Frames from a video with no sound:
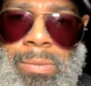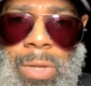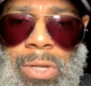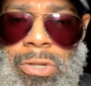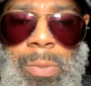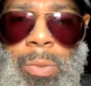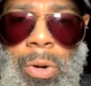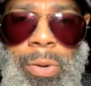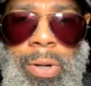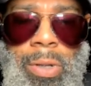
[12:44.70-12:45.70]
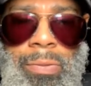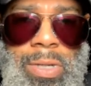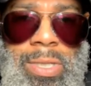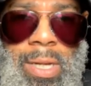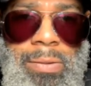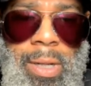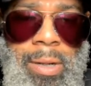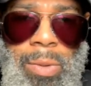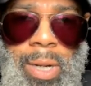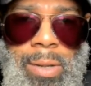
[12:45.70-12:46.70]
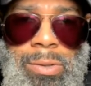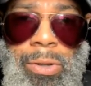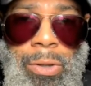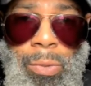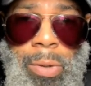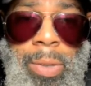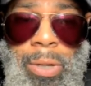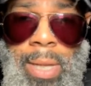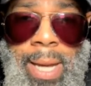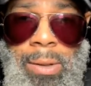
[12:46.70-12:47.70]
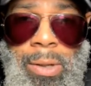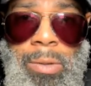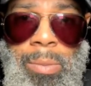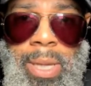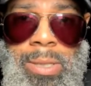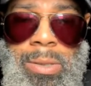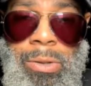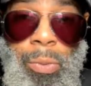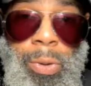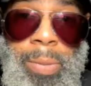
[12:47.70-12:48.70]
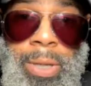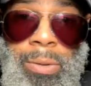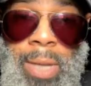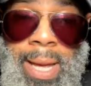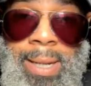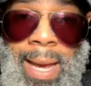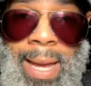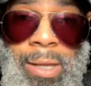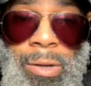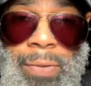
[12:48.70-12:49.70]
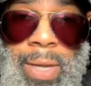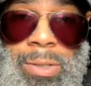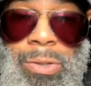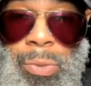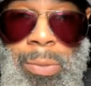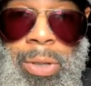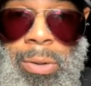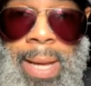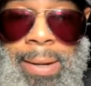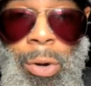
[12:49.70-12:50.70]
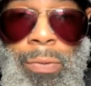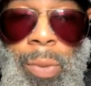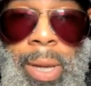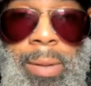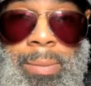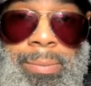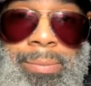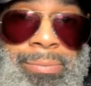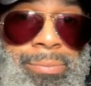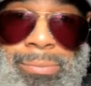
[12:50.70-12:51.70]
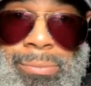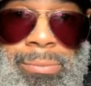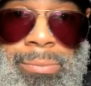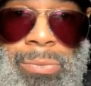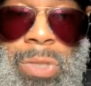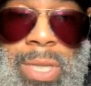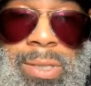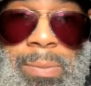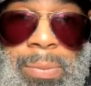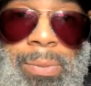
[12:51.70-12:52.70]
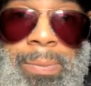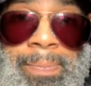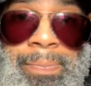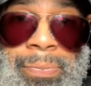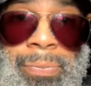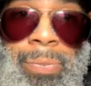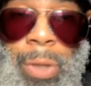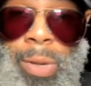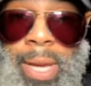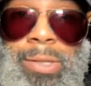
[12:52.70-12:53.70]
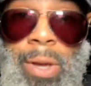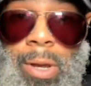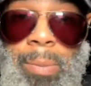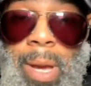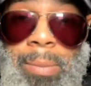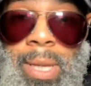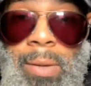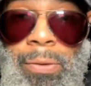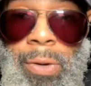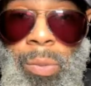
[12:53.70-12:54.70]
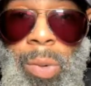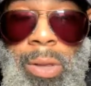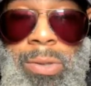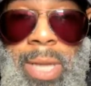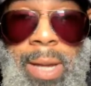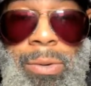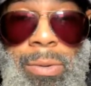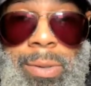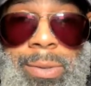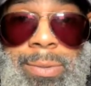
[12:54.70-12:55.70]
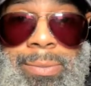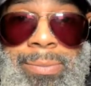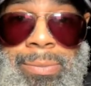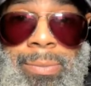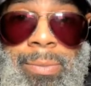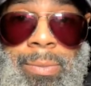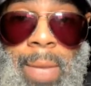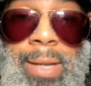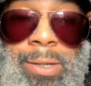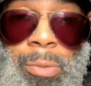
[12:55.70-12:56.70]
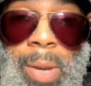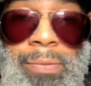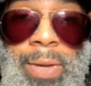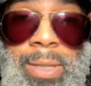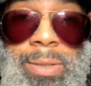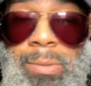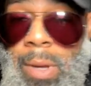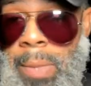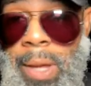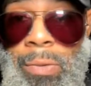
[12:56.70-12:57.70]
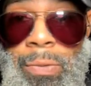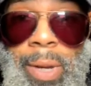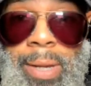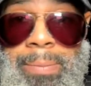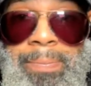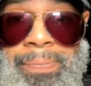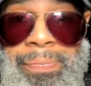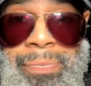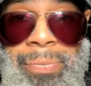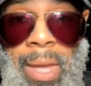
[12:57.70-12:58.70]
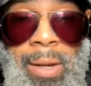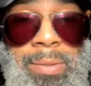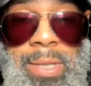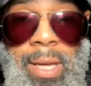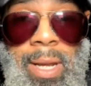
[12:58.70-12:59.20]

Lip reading: Because you'd be more critical of yourself than anyone else. So you wouldn't be online looking a mess. You wouldn't be online hiding your face. You wouldn't be online overweight. Just that simple. You can't talk about me if you're in one of those categories. I show my face. I'm not overweight. You know what I'm saying?